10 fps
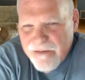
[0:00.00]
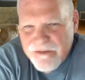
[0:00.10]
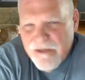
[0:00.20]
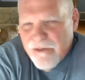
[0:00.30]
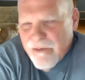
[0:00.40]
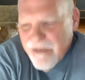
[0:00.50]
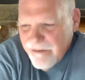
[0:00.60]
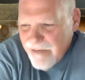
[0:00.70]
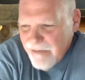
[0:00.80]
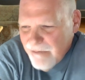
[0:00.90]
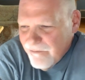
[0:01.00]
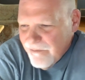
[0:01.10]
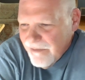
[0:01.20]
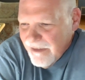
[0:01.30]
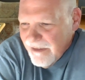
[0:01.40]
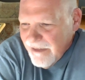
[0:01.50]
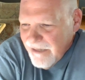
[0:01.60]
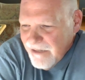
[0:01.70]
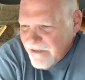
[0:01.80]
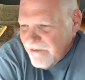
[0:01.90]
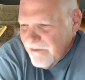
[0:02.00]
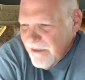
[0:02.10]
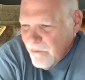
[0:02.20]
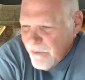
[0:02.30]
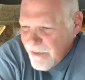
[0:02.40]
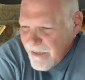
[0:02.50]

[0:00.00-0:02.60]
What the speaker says: So that's it with the